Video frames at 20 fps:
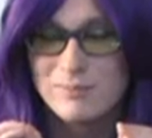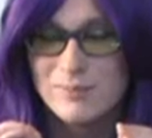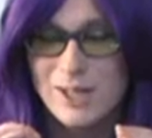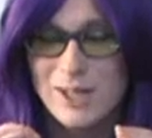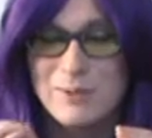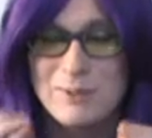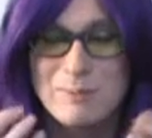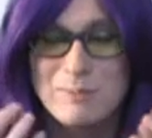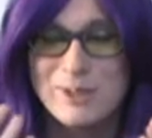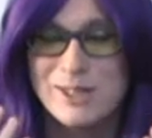
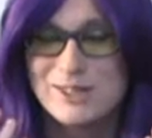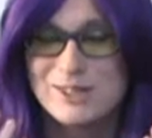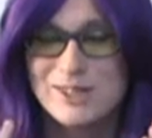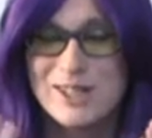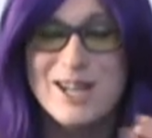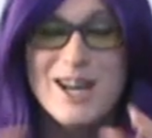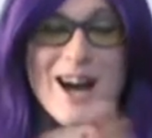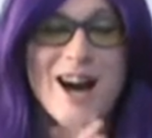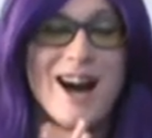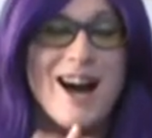I don't want
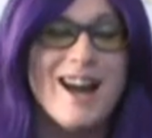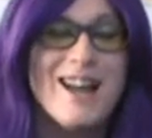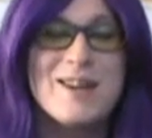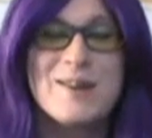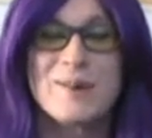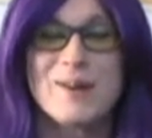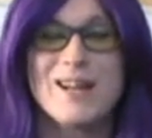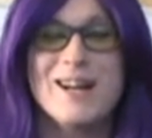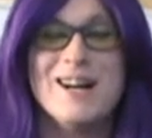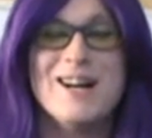pizza.
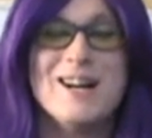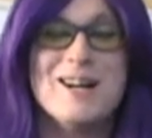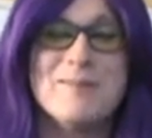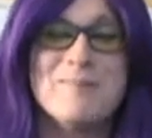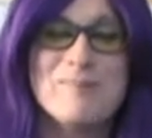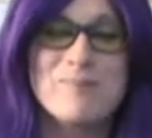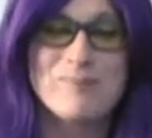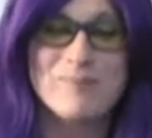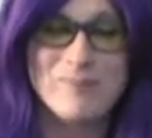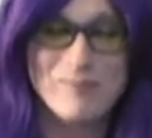Anyway,
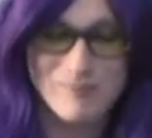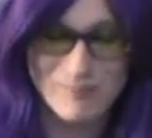but